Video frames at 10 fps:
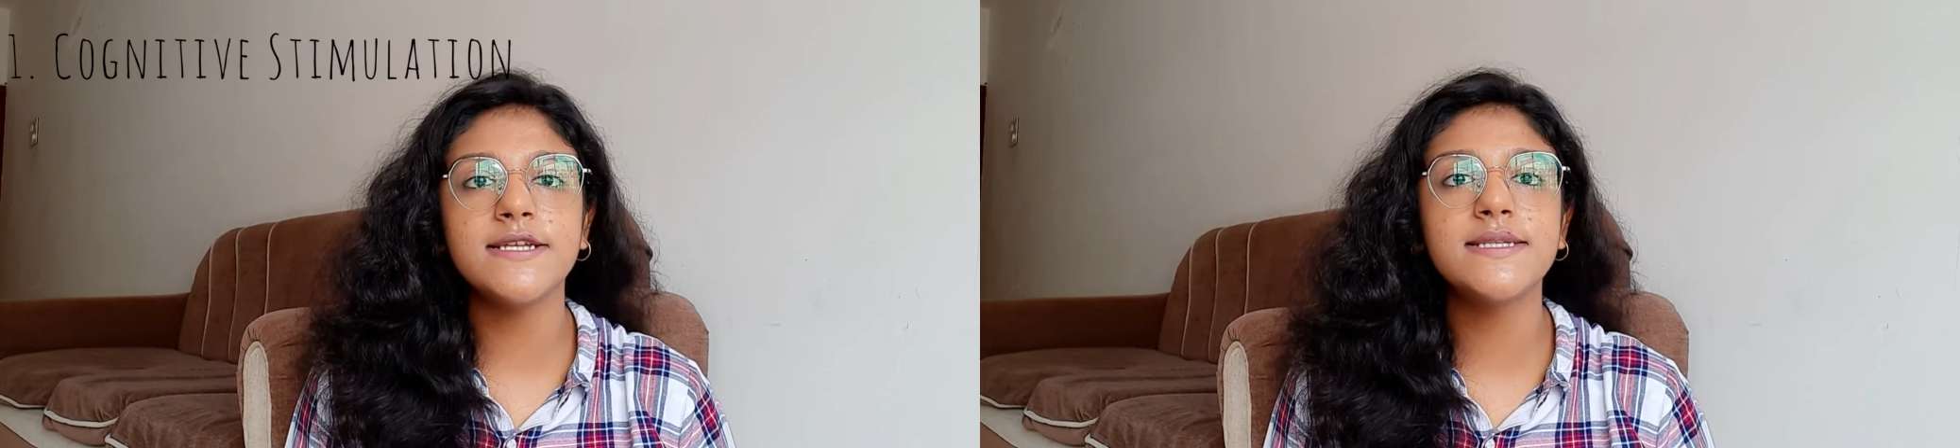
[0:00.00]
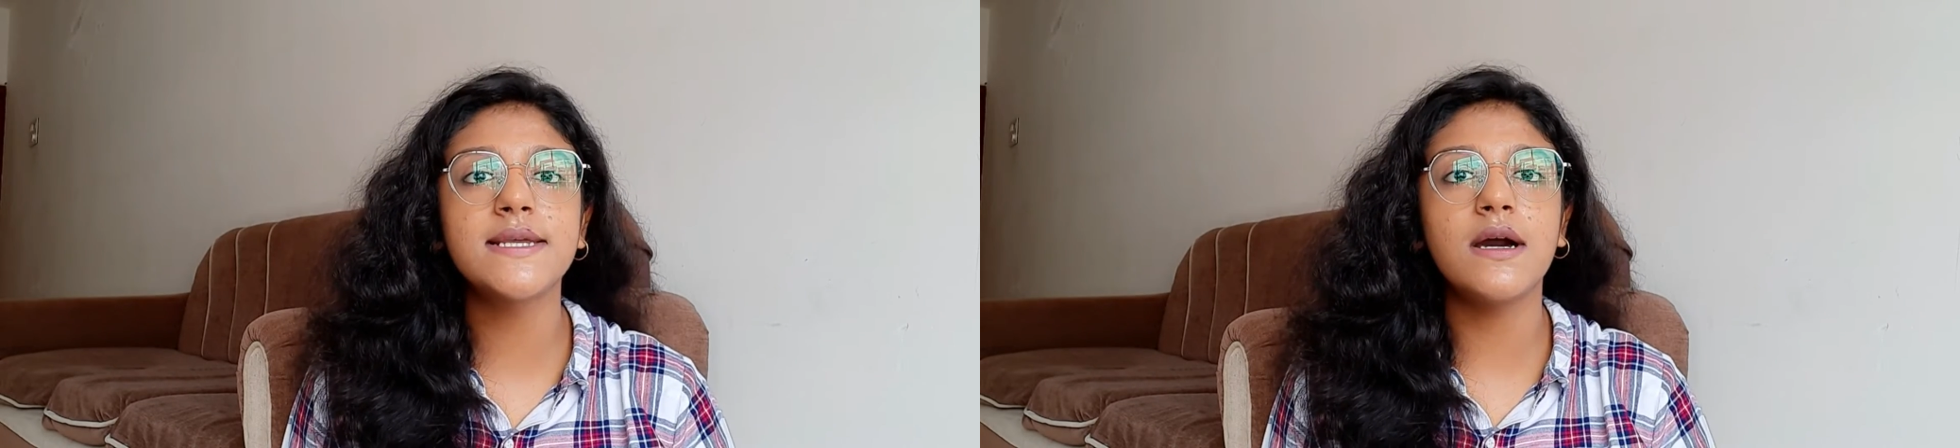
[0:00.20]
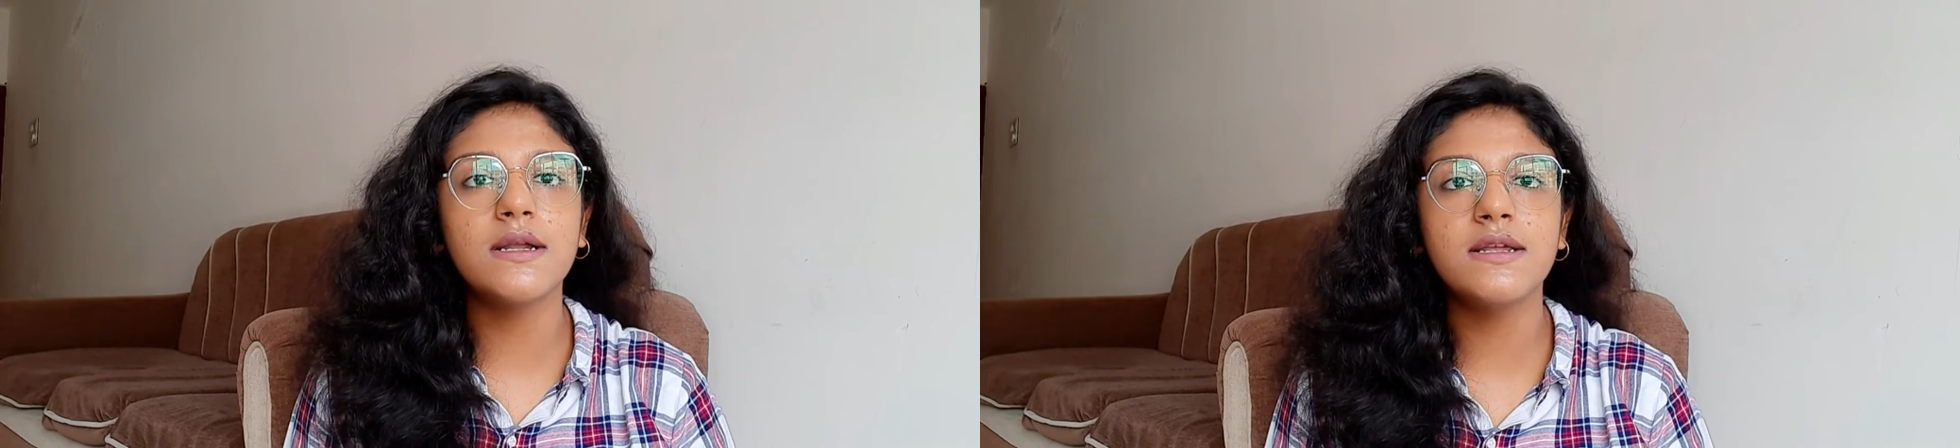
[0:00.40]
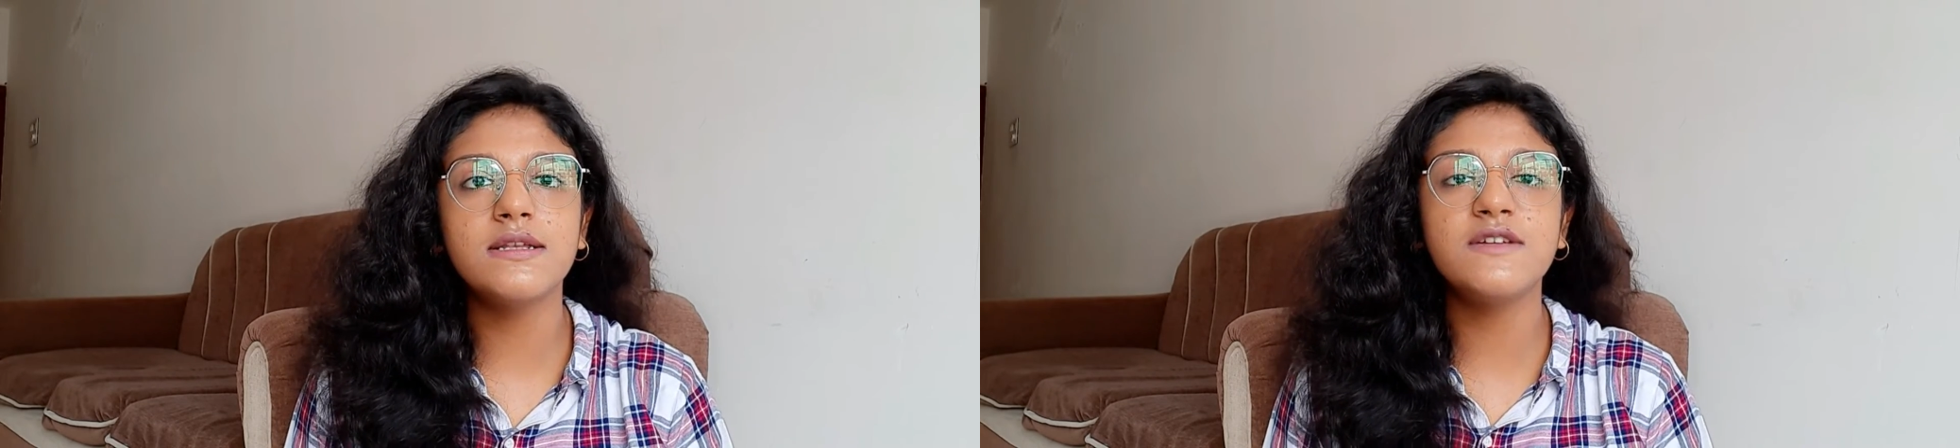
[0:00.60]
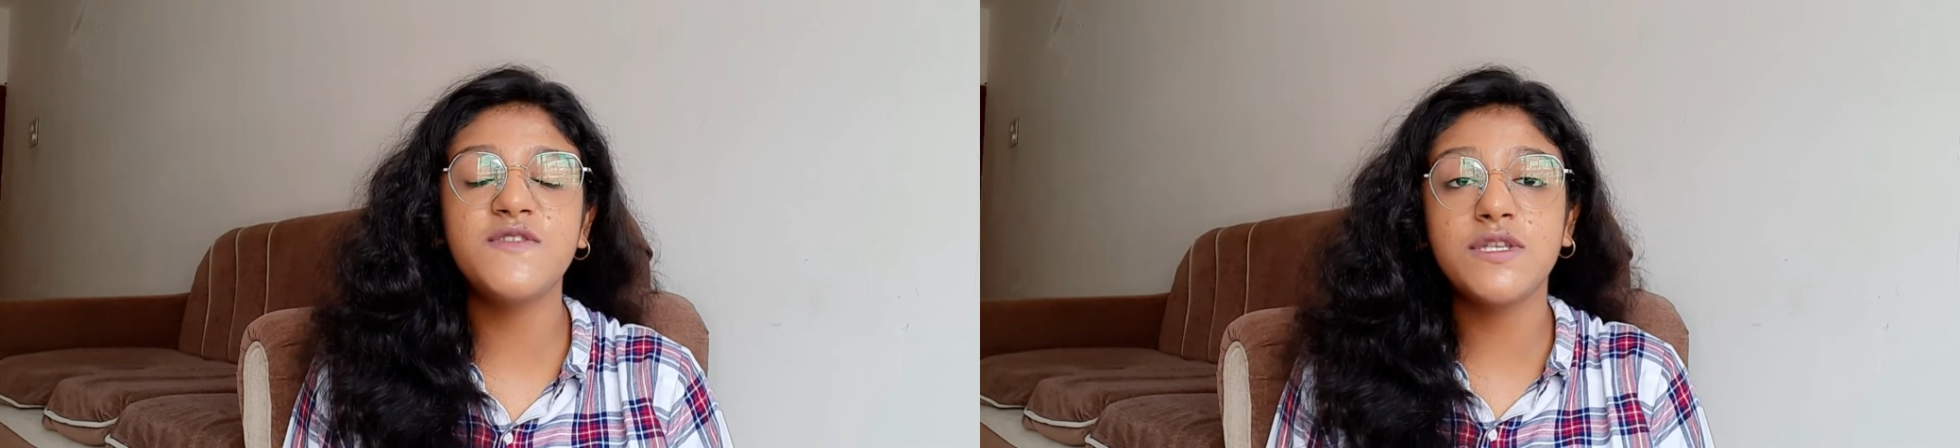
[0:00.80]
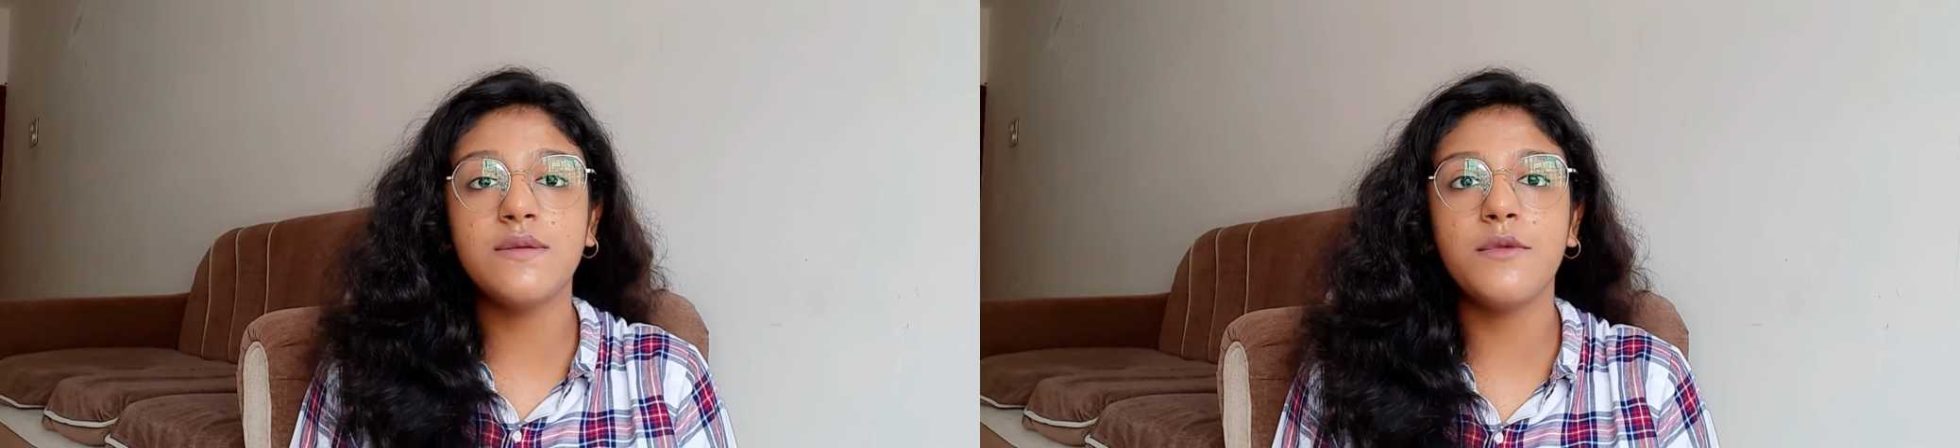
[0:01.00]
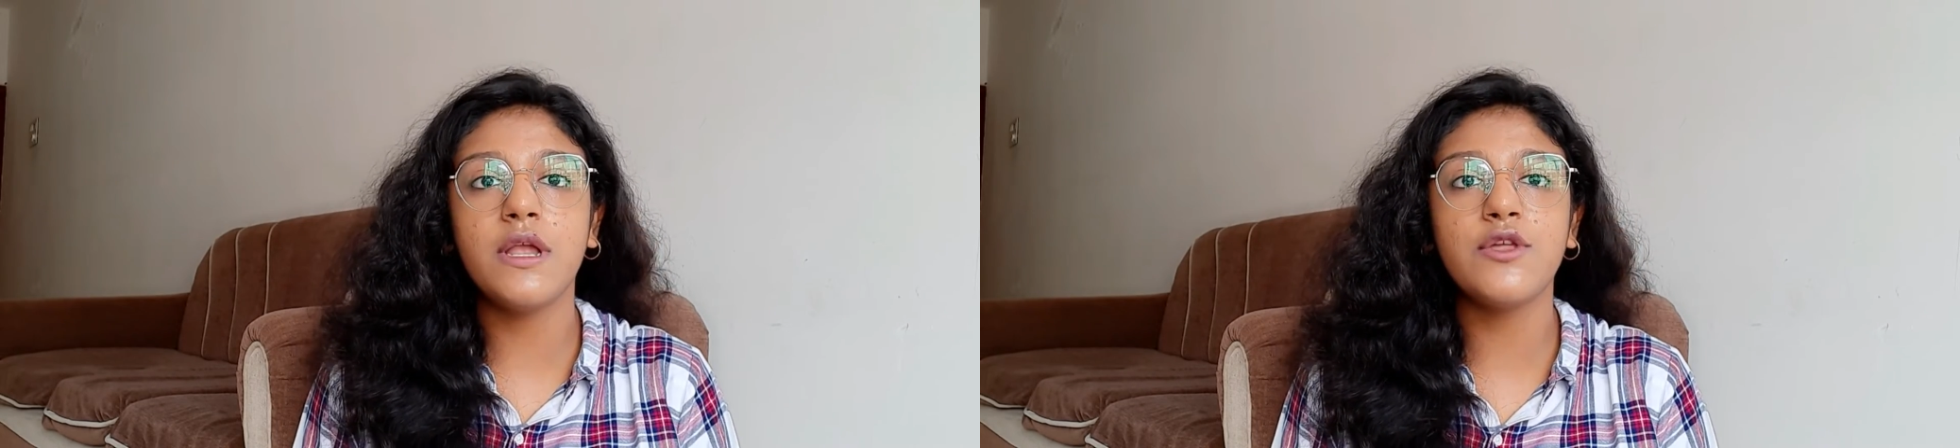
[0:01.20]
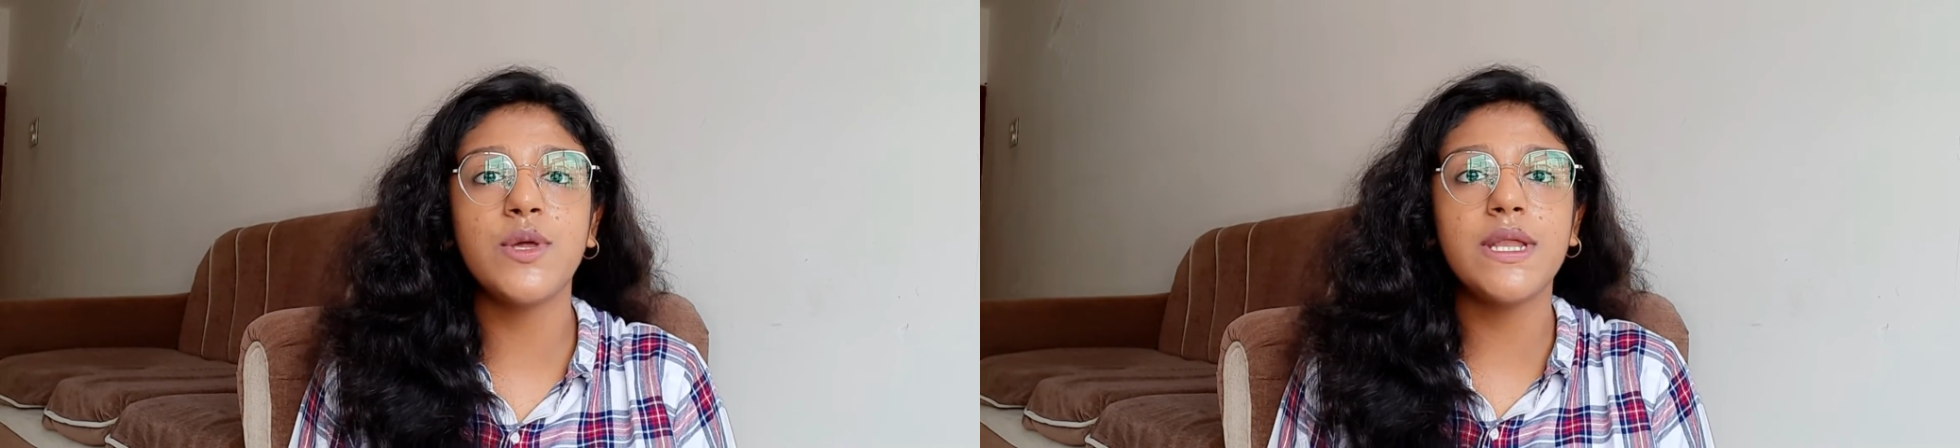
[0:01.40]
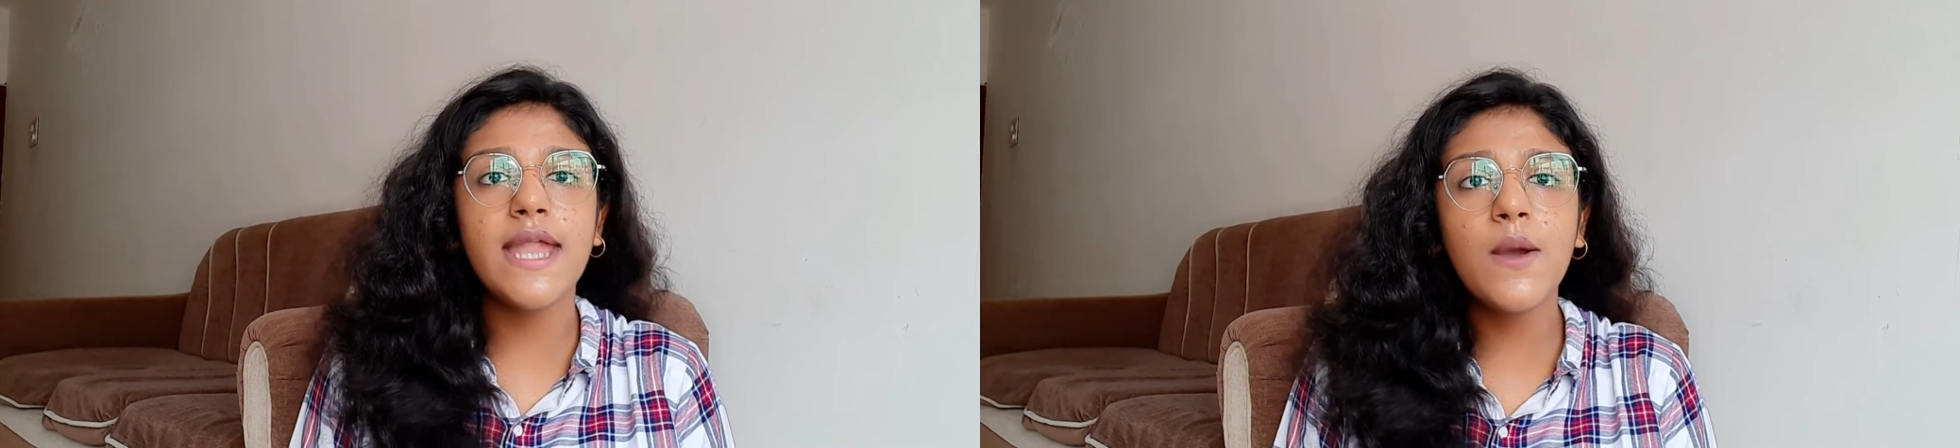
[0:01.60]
is cognitive stimulation.